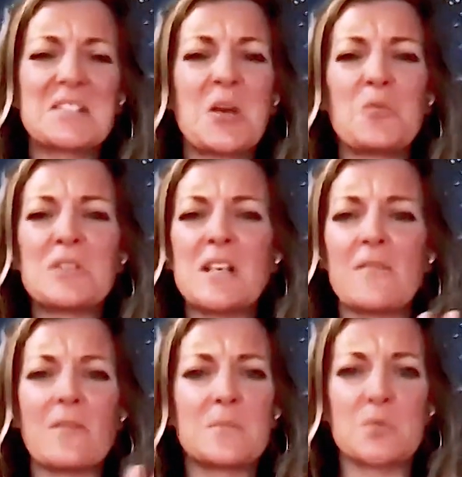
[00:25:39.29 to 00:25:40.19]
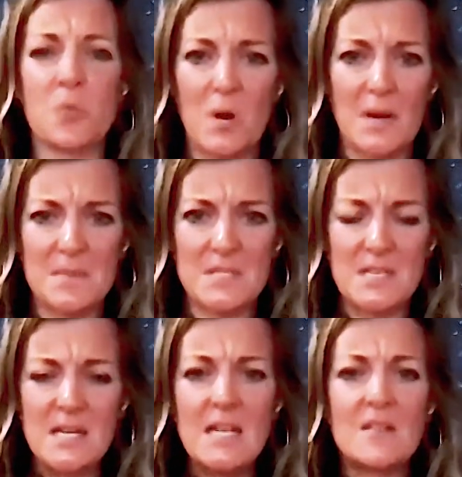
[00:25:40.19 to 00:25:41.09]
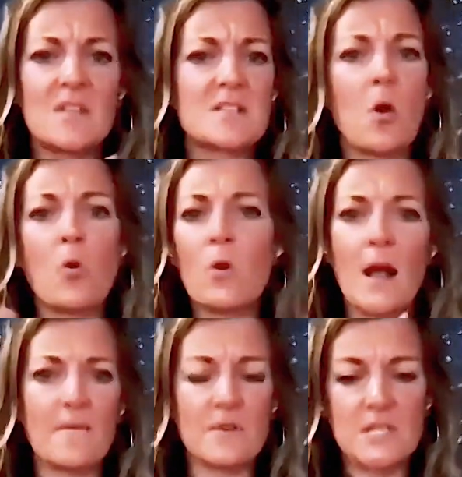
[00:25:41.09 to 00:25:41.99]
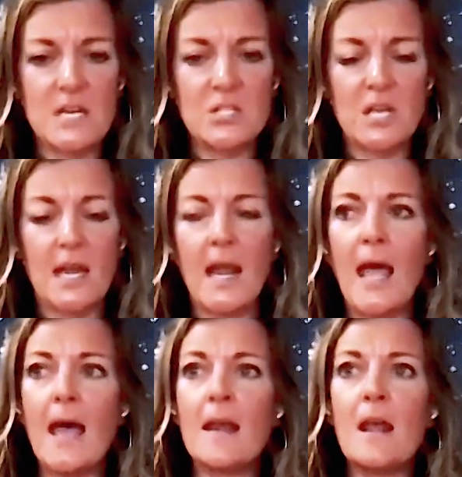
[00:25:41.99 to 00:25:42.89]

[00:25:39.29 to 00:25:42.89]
Like, it's so self-absorbed, this whole conversation.